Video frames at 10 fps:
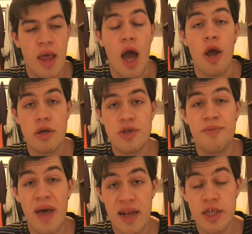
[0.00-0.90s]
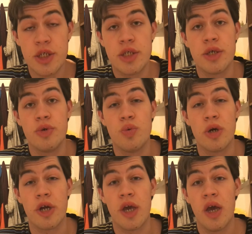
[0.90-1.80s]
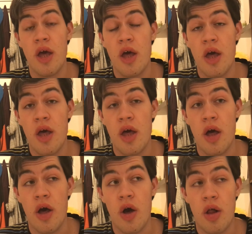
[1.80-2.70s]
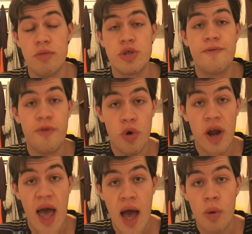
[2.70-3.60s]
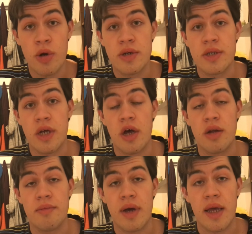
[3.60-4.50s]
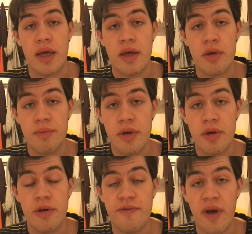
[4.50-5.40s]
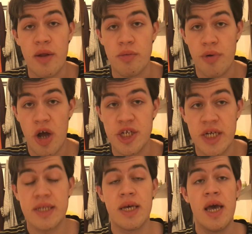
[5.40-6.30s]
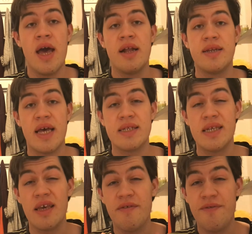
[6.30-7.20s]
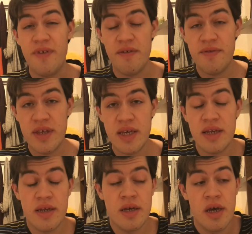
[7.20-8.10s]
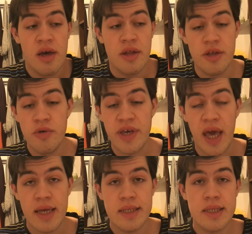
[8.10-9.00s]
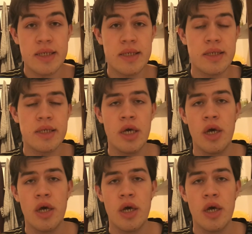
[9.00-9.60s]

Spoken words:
I also managed to work almost 4 hours on my computer final project, testing 15 new cases,